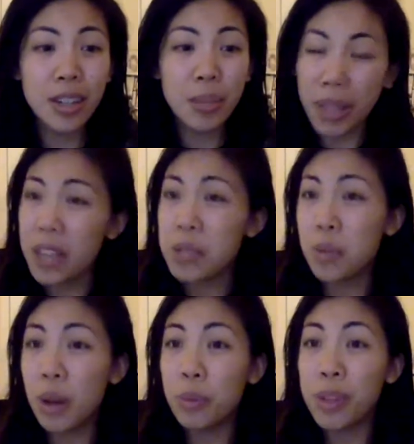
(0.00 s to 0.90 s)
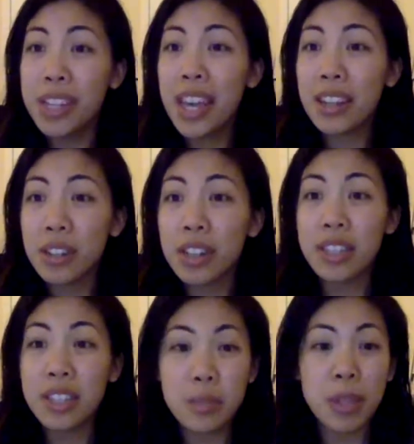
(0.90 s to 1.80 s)
But guess what? We can
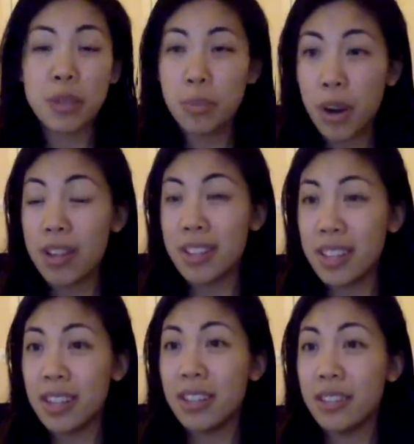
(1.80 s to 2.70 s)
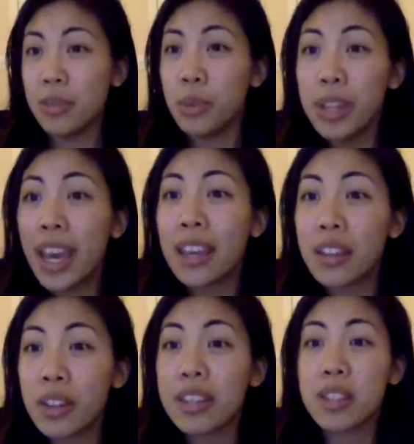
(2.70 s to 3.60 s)
create the space to process it. We can
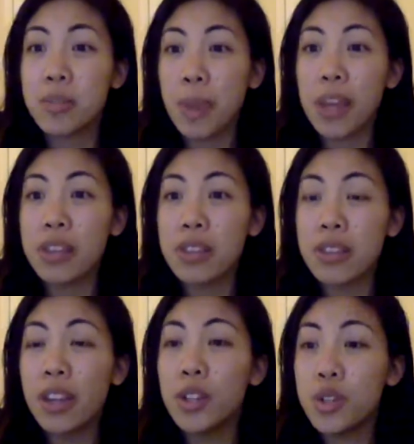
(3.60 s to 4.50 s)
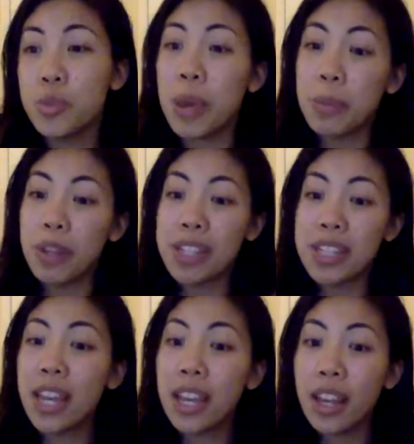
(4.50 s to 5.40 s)
create the space to be able to
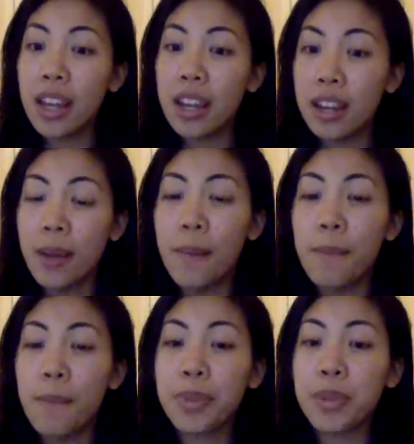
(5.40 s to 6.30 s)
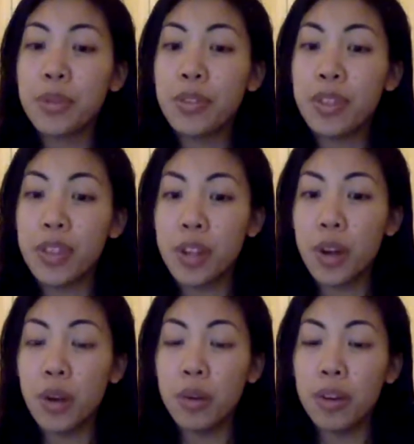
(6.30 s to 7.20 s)
take it in, you
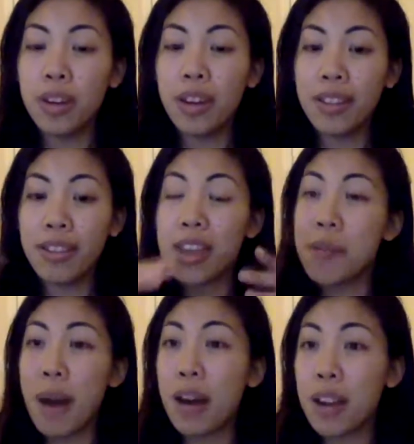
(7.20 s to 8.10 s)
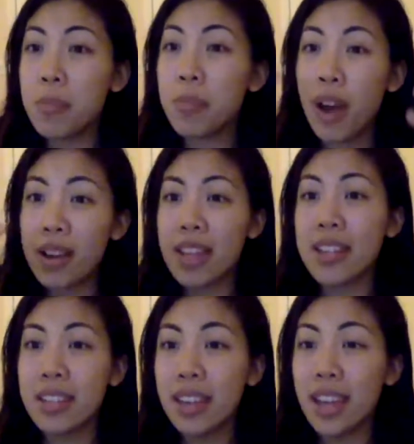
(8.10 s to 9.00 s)
know, think about it,
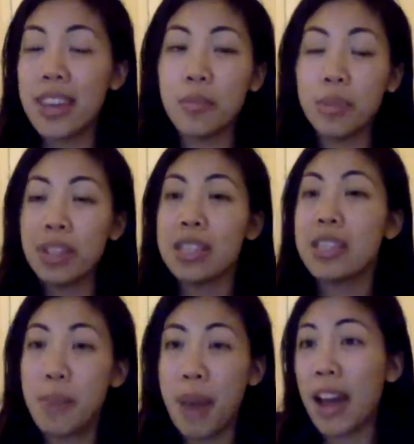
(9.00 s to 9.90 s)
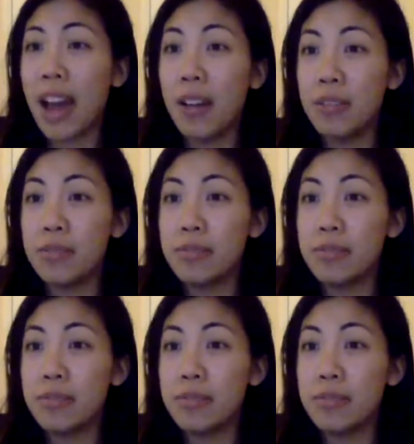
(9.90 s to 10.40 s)
process it, and then release it back out.